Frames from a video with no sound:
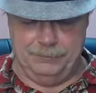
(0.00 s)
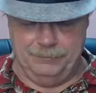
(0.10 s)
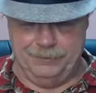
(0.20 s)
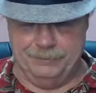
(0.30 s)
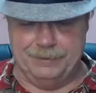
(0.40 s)

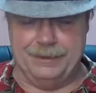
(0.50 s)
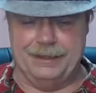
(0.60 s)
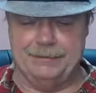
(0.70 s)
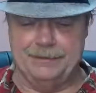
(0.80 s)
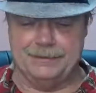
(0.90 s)
moving over to
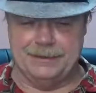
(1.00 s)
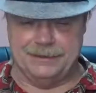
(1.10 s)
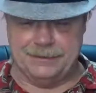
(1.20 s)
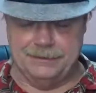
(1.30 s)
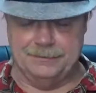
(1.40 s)
Negros,
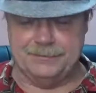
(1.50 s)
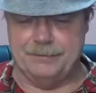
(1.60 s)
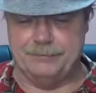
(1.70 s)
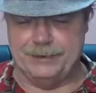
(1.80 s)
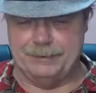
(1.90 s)
that it's close
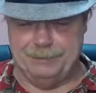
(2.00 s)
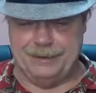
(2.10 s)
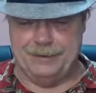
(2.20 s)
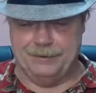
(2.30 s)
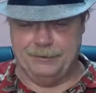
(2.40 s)
enough we can
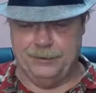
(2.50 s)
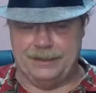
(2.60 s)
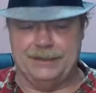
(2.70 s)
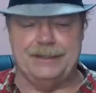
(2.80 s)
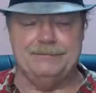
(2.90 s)
be here
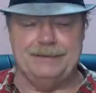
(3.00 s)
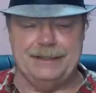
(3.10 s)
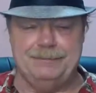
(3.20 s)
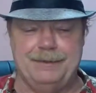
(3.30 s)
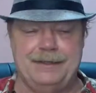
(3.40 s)
quickly if
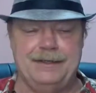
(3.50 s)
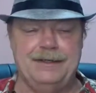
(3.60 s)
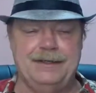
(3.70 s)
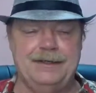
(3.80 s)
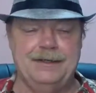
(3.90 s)
need be,
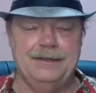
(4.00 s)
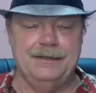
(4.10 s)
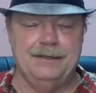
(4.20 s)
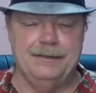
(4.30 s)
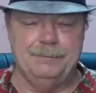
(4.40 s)

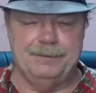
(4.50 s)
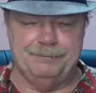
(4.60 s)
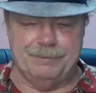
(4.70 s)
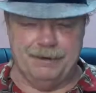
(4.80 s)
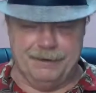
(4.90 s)
but
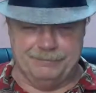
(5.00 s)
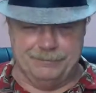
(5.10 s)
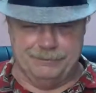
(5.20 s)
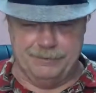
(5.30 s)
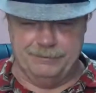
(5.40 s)
far enough
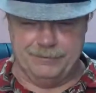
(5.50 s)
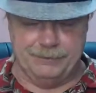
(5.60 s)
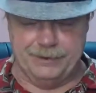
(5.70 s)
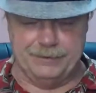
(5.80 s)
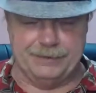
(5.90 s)
removed that
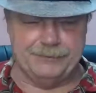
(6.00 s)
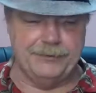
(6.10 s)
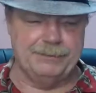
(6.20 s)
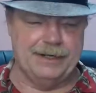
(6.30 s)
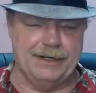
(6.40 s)
we don't have to
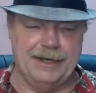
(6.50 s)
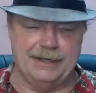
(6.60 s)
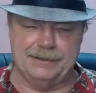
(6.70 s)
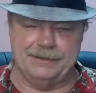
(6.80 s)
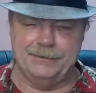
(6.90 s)
worry about a knock
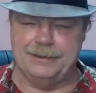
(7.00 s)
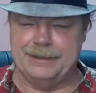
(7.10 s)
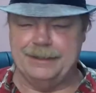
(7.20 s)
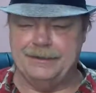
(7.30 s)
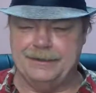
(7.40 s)
at the door at
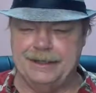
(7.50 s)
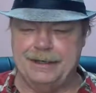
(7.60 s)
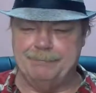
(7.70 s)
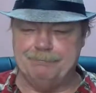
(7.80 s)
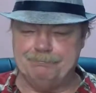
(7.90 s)
dinner time.